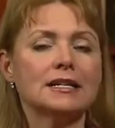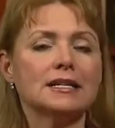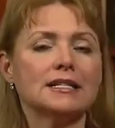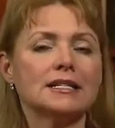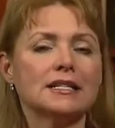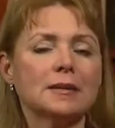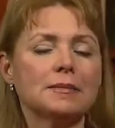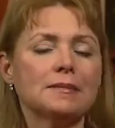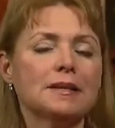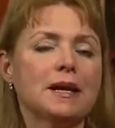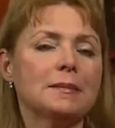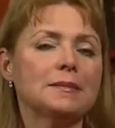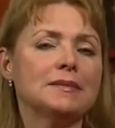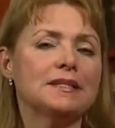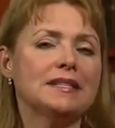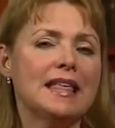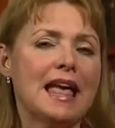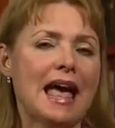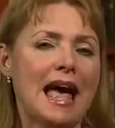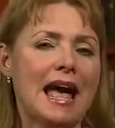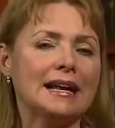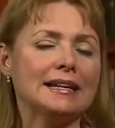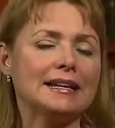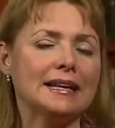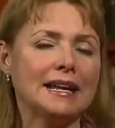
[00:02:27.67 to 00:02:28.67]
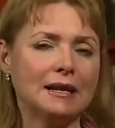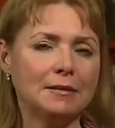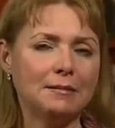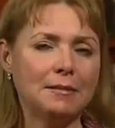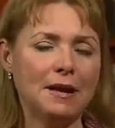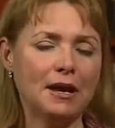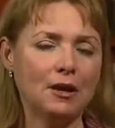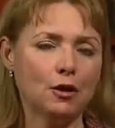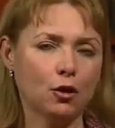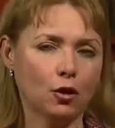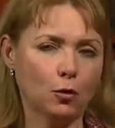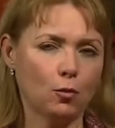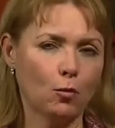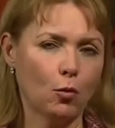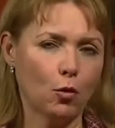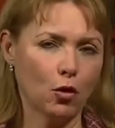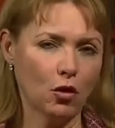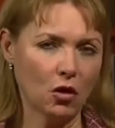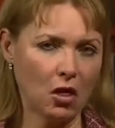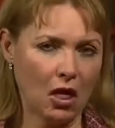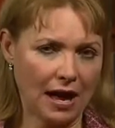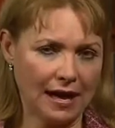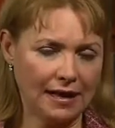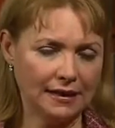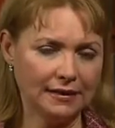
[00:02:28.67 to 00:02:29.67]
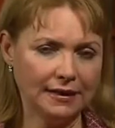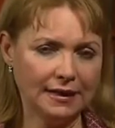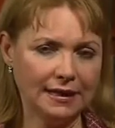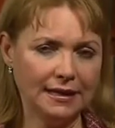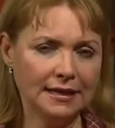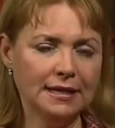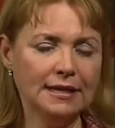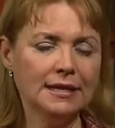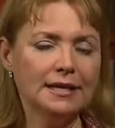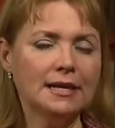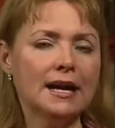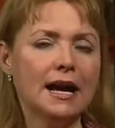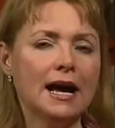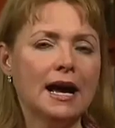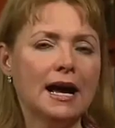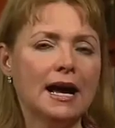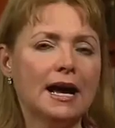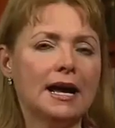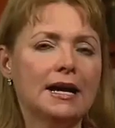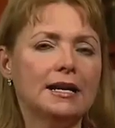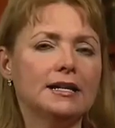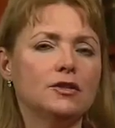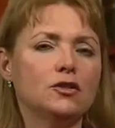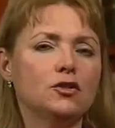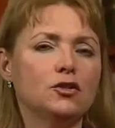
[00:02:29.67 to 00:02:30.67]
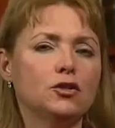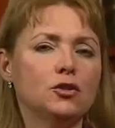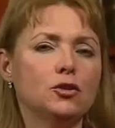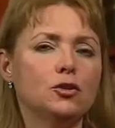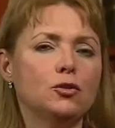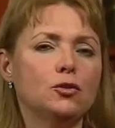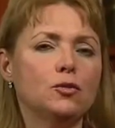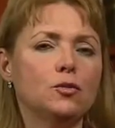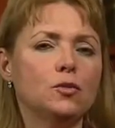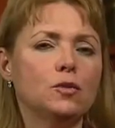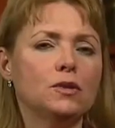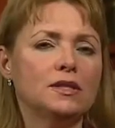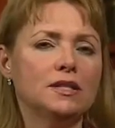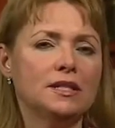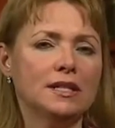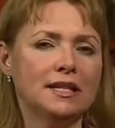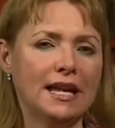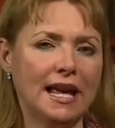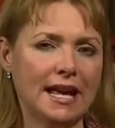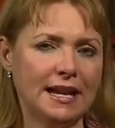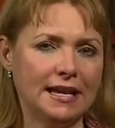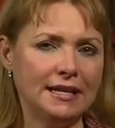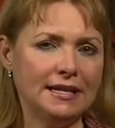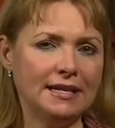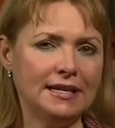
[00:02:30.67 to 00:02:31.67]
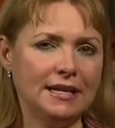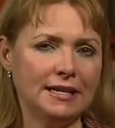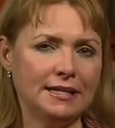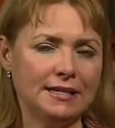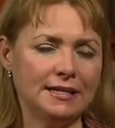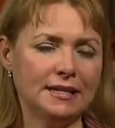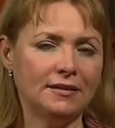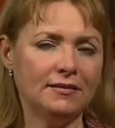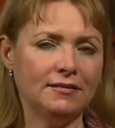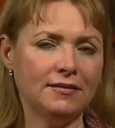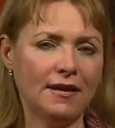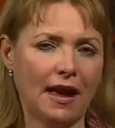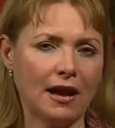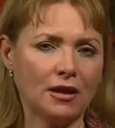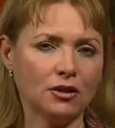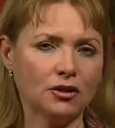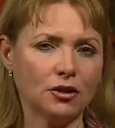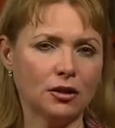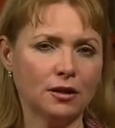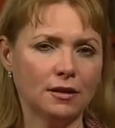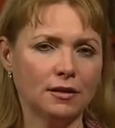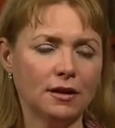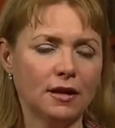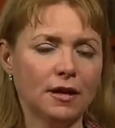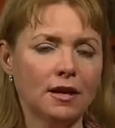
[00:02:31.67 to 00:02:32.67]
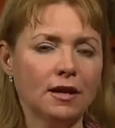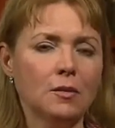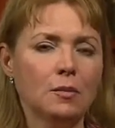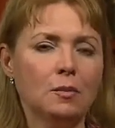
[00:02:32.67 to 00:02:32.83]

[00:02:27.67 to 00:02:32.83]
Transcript: sometimes that can make her more likely to get a yeast infection.